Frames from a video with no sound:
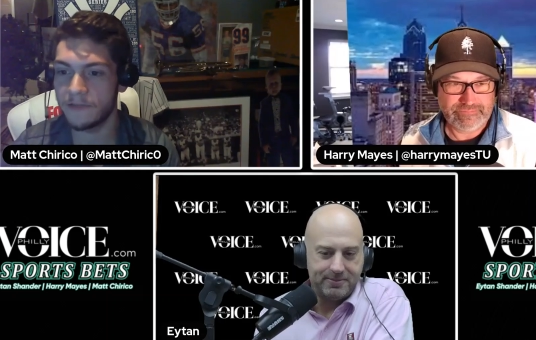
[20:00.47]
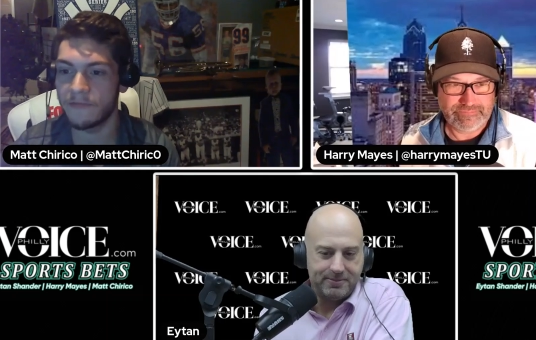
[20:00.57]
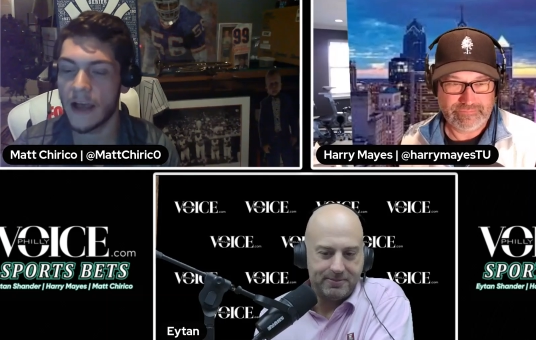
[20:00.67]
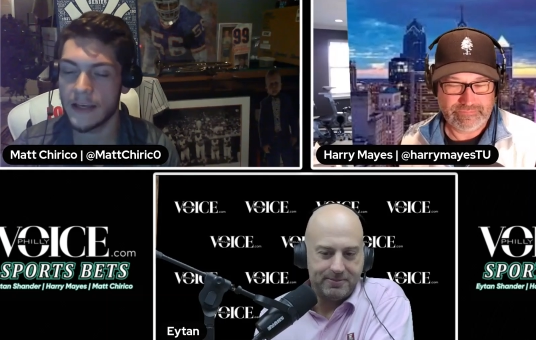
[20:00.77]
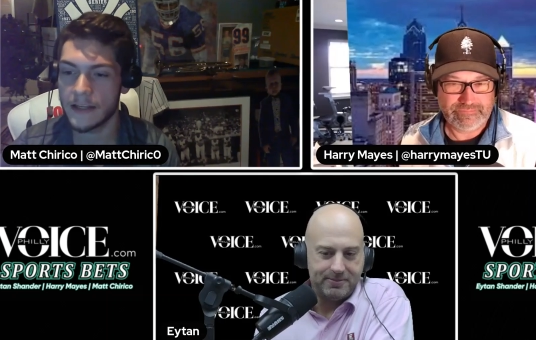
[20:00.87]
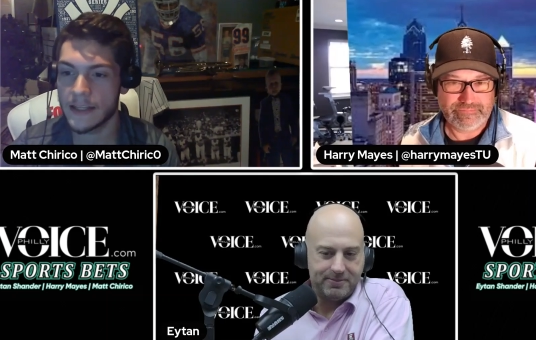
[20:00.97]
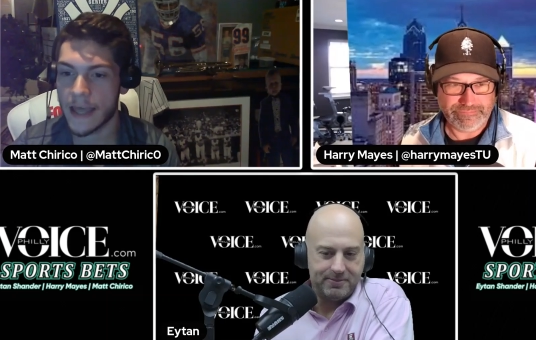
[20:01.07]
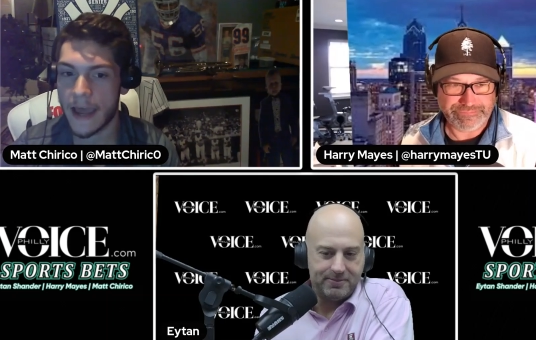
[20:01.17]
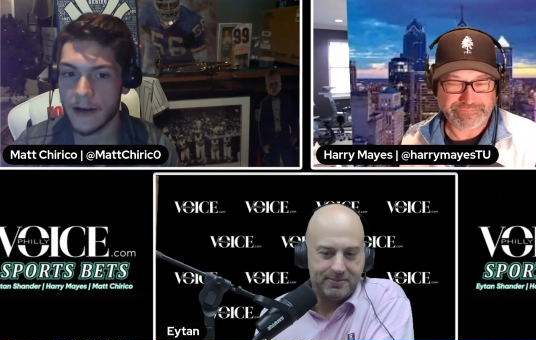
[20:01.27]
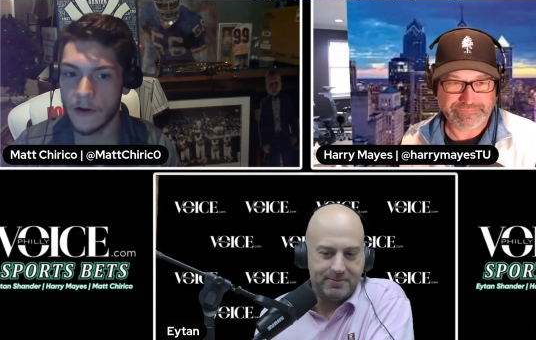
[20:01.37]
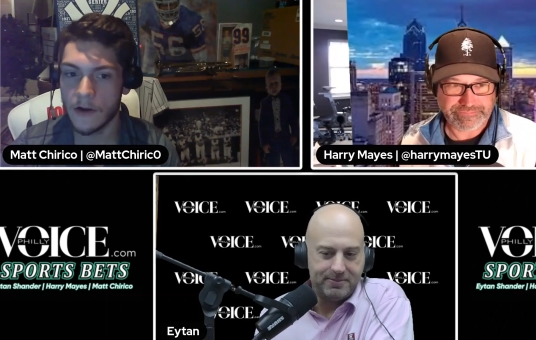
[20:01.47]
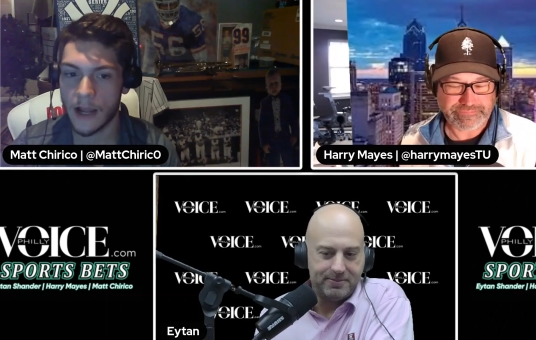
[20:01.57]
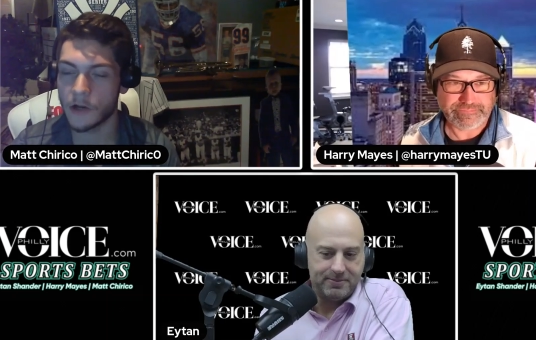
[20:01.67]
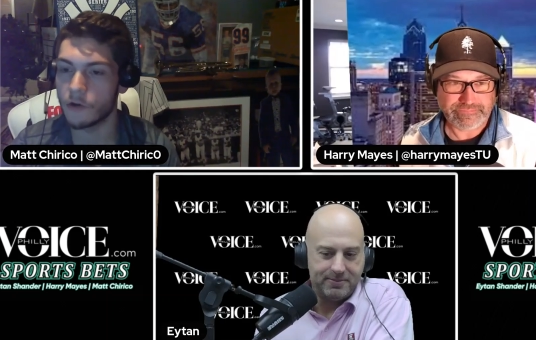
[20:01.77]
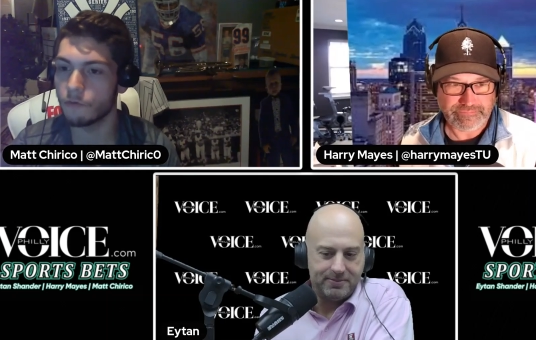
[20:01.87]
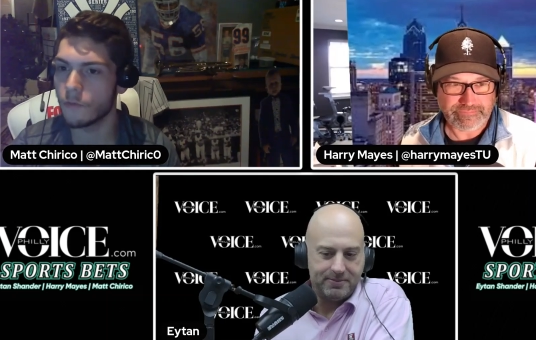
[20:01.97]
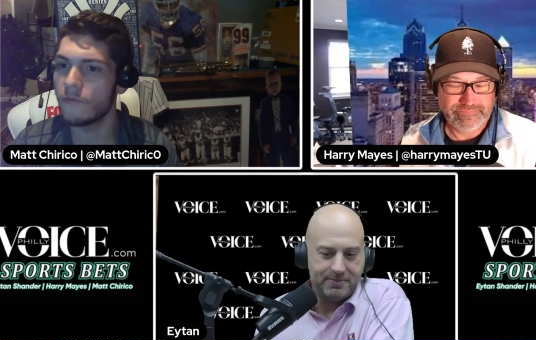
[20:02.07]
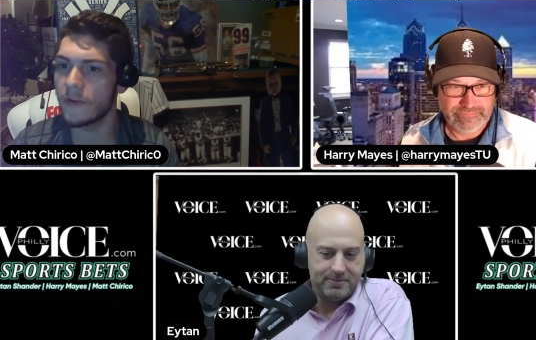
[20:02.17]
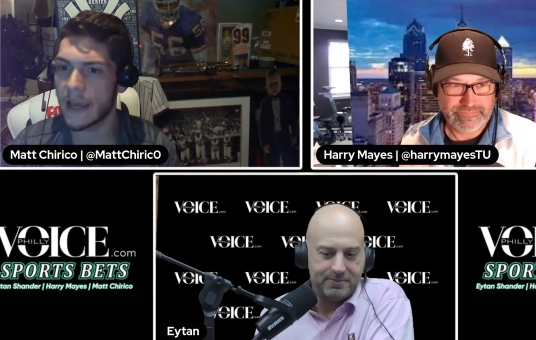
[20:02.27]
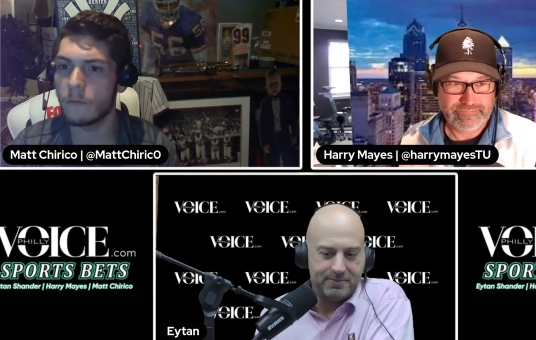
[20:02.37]
Speaker 1: finding that kind of groove
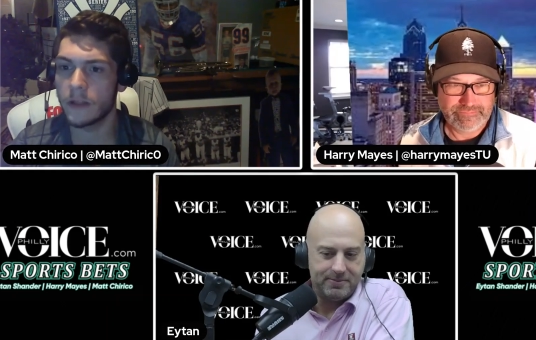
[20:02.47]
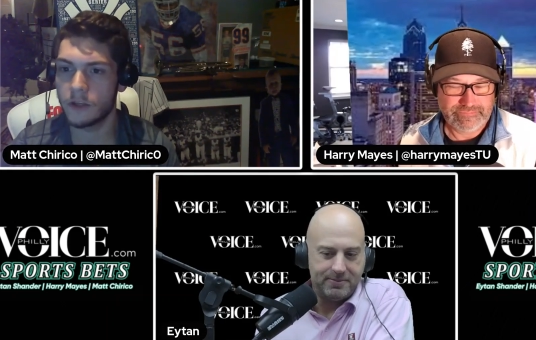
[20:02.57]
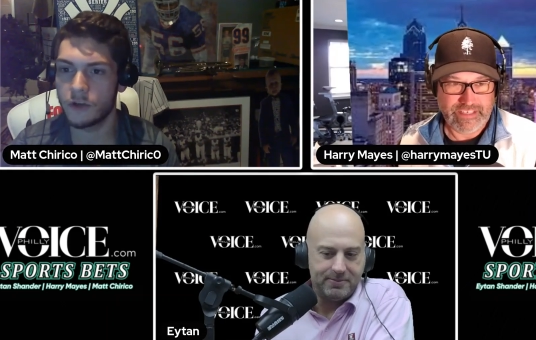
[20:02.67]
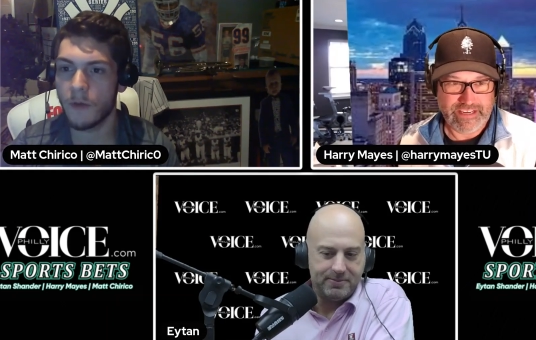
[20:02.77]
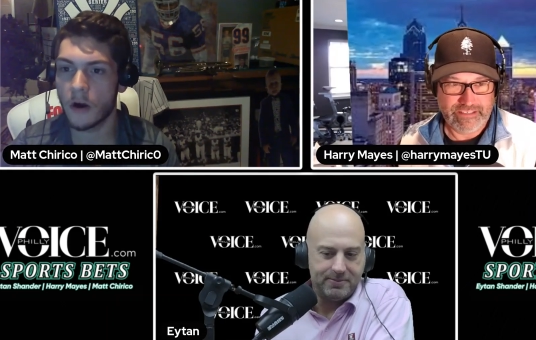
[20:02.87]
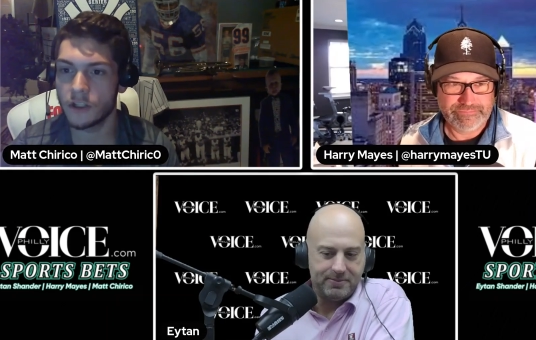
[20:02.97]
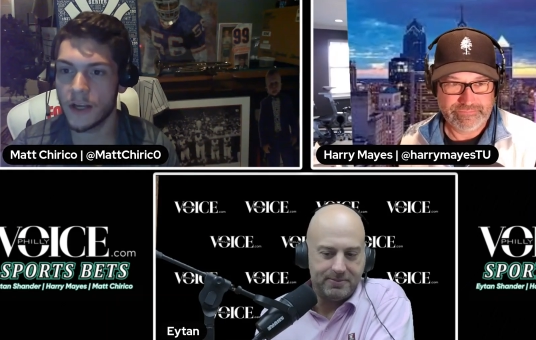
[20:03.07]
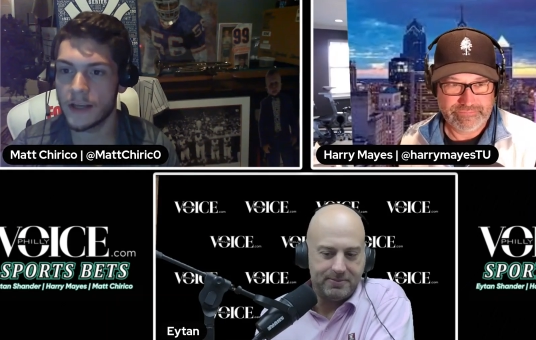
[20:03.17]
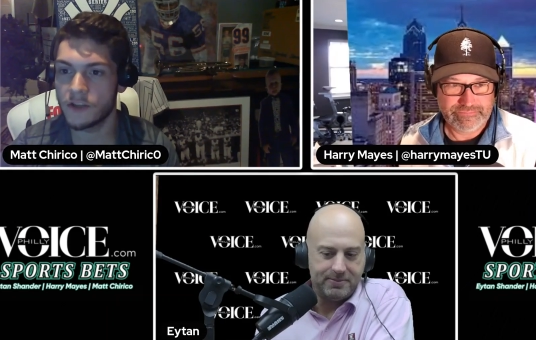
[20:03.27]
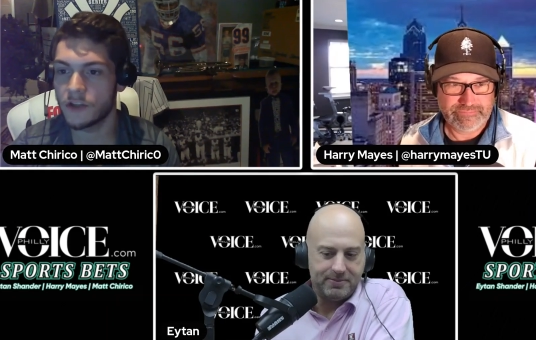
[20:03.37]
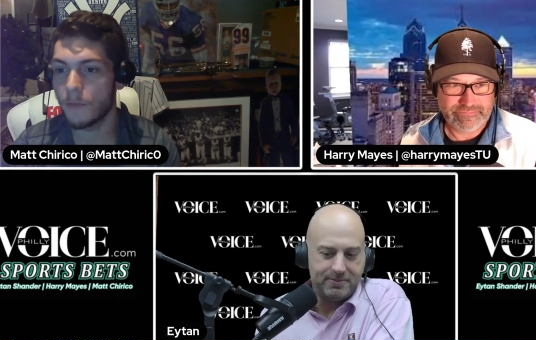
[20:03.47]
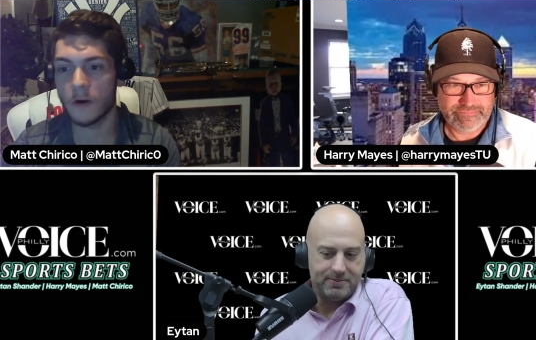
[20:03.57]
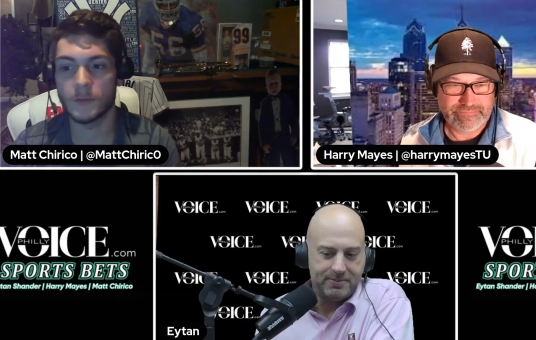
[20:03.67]
again with Ja'Marr yeah. Chase. Ja'Marr's